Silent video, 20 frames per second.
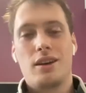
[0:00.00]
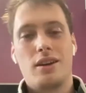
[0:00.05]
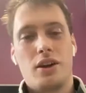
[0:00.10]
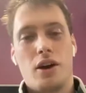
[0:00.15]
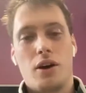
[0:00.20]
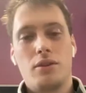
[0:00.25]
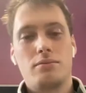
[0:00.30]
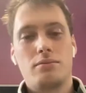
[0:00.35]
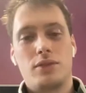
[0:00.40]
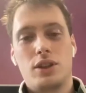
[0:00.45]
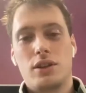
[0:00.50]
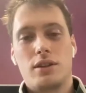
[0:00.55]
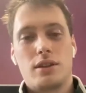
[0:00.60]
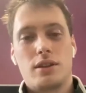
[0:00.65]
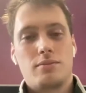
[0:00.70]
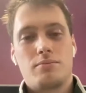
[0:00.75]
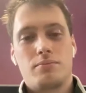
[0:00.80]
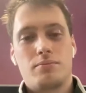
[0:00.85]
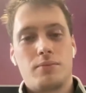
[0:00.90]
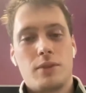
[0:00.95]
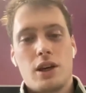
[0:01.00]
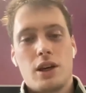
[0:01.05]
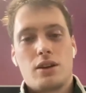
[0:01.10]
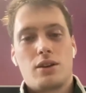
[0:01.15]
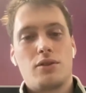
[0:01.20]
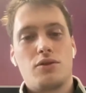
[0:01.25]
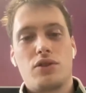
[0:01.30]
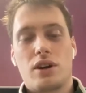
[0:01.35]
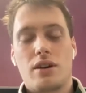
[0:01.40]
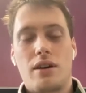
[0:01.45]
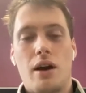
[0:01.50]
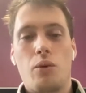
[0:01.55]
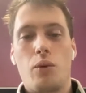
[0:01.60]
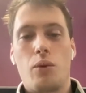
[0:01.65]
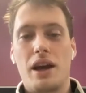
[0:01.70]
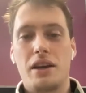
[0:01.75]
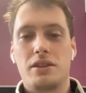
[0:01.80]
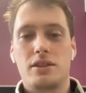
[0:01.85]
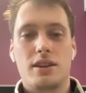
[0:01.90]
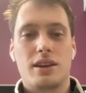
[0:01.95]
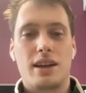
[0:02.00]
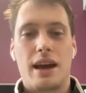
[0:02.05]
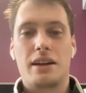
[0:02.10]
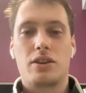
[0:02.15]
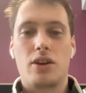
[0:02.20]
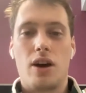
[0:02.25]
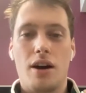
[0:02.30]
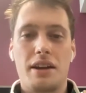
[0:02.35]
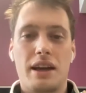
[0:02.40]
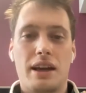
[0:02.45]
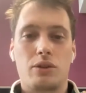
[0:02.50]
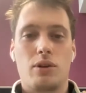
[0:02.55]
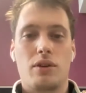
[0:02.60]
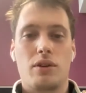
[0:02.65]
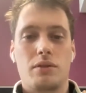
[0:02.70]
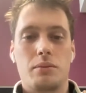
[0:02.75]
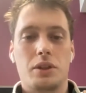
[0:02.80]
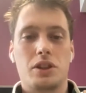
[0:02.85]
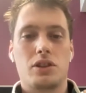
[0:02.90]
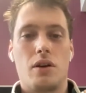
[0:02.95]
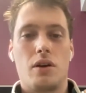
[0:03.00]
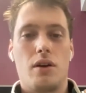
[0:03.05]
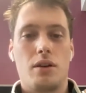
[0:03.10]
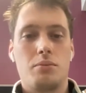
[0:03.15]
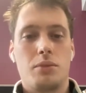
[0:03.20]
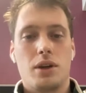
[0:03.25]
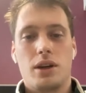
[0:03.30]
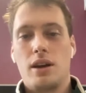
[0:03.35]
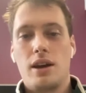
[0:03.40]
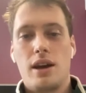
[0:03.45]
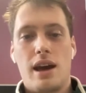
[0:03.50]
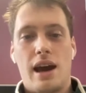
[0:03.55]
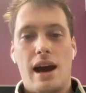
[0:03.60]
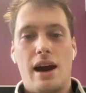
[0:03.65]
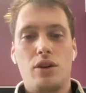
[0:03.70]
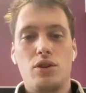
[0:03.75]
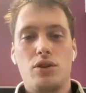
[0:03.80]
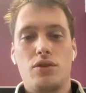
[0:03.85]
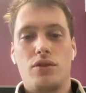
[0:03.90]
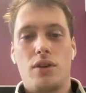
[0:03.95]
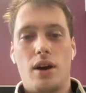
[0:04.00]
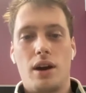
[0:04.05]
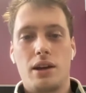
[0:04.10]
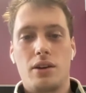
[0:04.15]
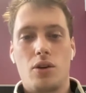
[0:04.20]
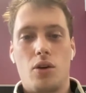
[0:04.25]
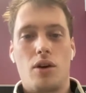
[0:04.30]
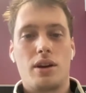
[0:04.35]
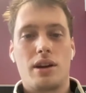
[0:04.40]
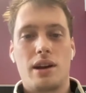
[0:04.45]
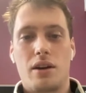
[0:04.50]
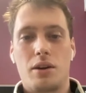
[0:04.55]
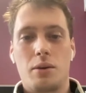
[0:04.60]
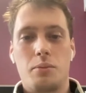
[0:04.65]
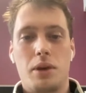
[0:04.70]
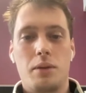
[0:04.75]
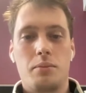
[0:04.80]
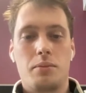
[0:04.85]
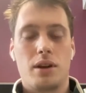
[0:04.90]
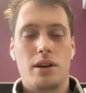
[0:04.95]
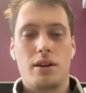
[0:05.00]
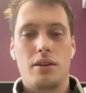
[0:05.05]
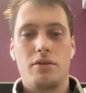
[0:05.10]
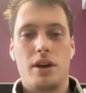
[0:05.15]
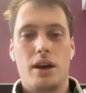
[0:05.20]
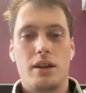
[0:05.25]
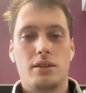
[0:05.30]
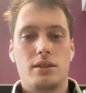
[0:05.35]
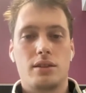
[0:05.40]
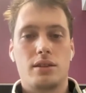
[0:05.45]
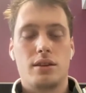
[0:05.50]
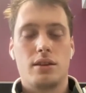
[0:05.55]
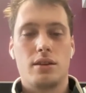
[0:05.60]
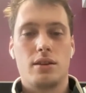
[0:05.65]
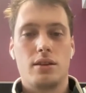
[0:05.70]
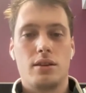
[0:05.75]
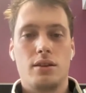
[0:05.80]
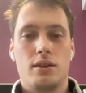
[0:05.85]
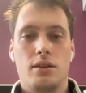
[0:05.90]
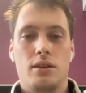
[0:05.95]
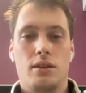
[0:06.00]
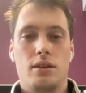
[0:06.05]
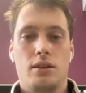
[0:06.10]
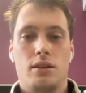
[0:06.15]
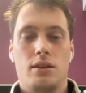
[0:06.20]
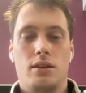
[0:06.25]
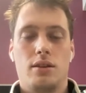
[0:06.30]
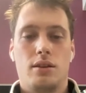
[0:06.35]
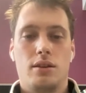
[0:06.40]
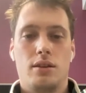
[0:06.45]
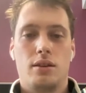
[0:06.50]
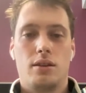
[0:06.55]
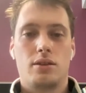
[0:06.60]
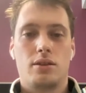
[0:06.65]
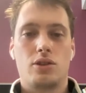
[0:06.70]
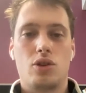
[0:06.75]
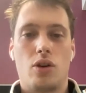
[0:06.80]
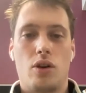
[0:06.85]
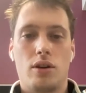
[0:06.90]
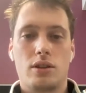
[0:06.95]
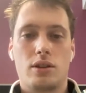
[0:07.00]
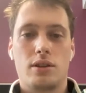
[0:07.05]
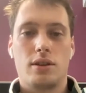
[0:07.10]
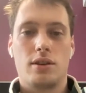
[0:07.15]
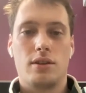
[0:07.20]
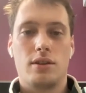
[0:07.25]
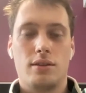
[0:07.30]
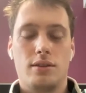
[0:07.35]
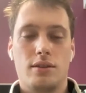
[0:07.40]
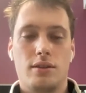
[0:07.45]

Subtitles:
you can figure out ways to get in contact with them and so on. But how do you find ordinary people at events to talk to?